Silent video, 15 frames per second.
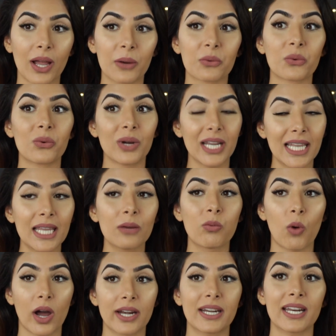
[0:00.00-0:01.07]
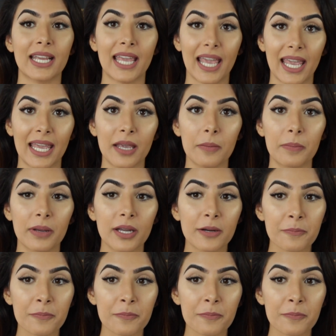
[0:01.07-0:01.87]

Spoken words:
I really wanted a cape